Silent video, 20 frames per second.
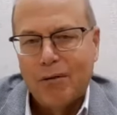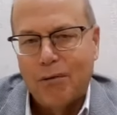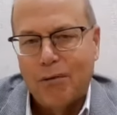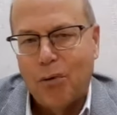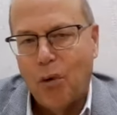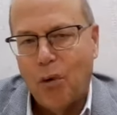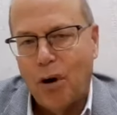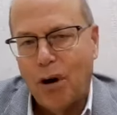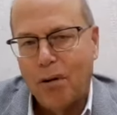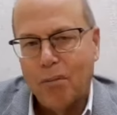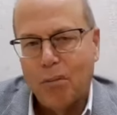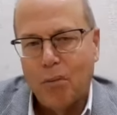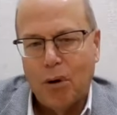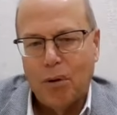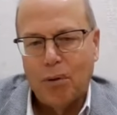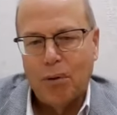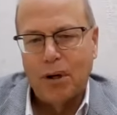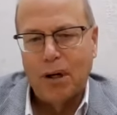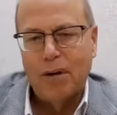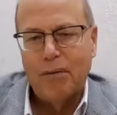forum where
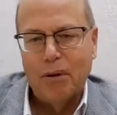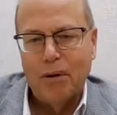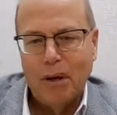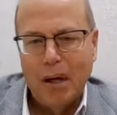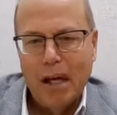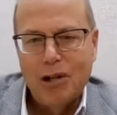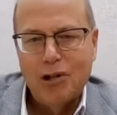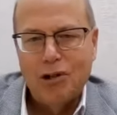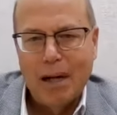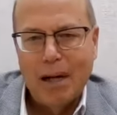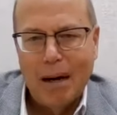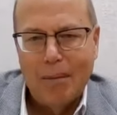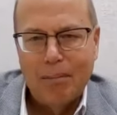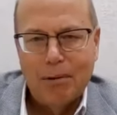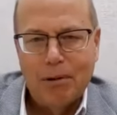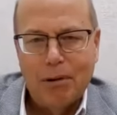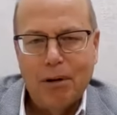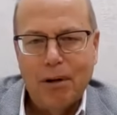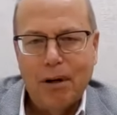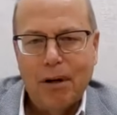we'll give you each an
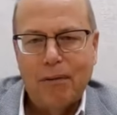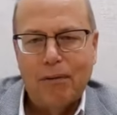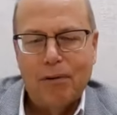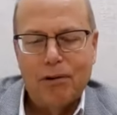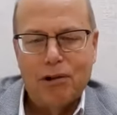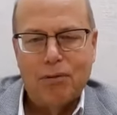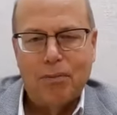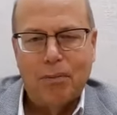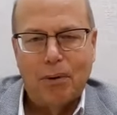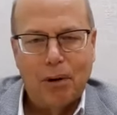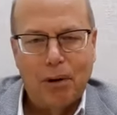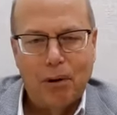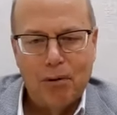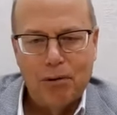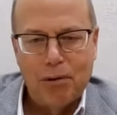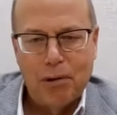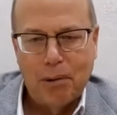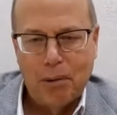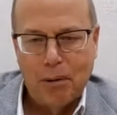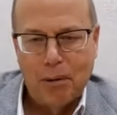opportunity for some
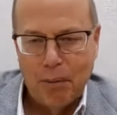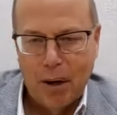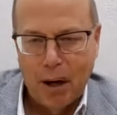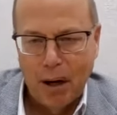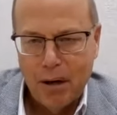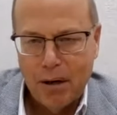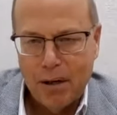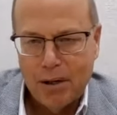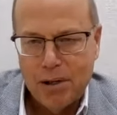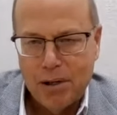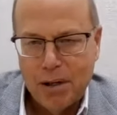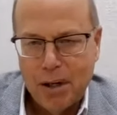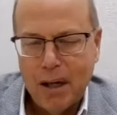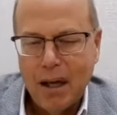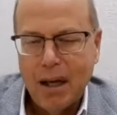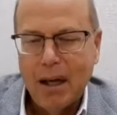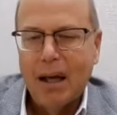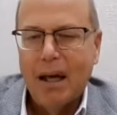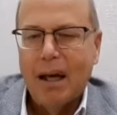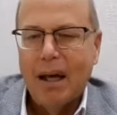closing remarks.
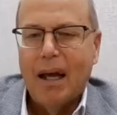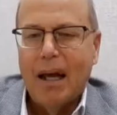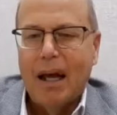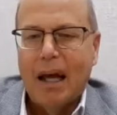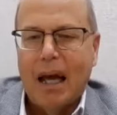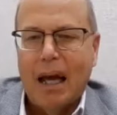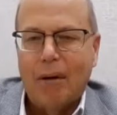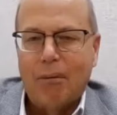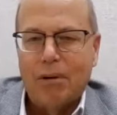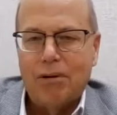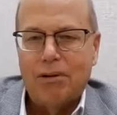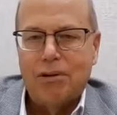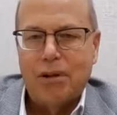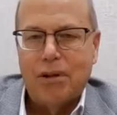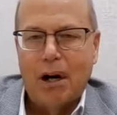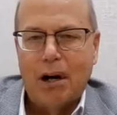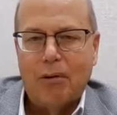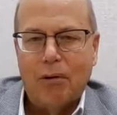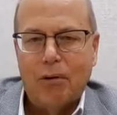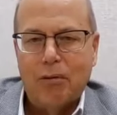And we'll
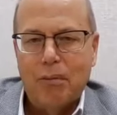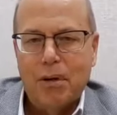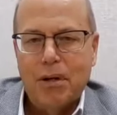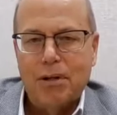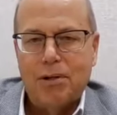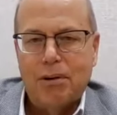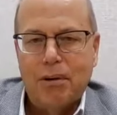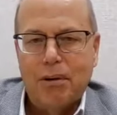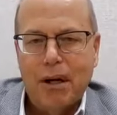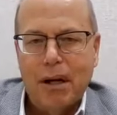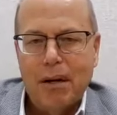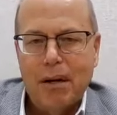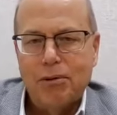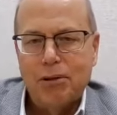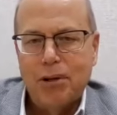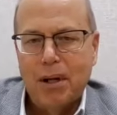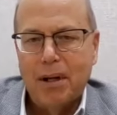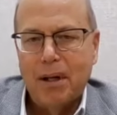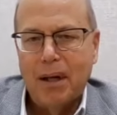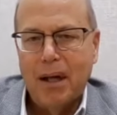start with Mr.
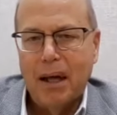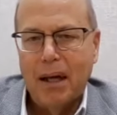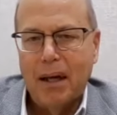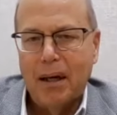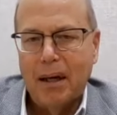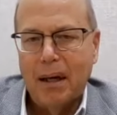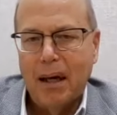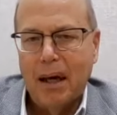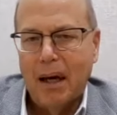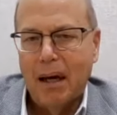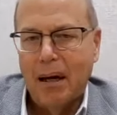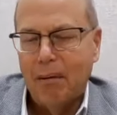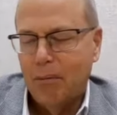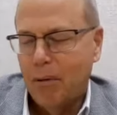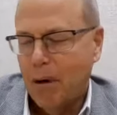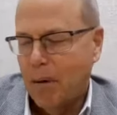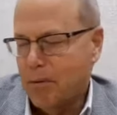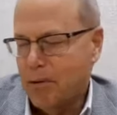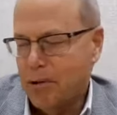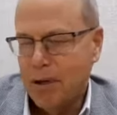Hipsch and then
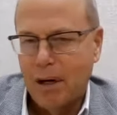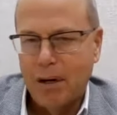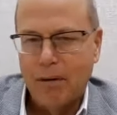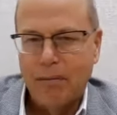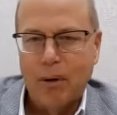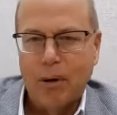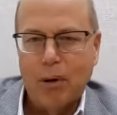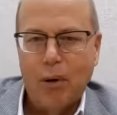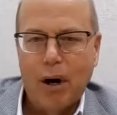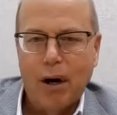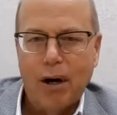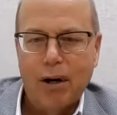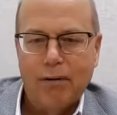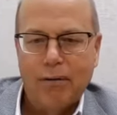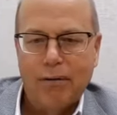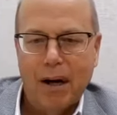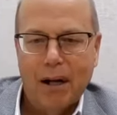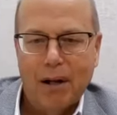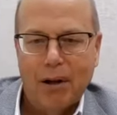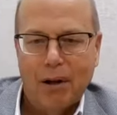Representative McGuire to
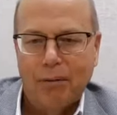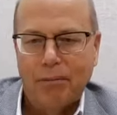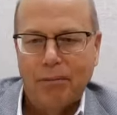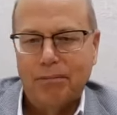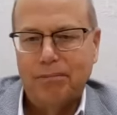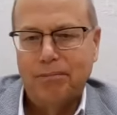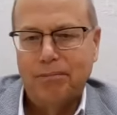follow.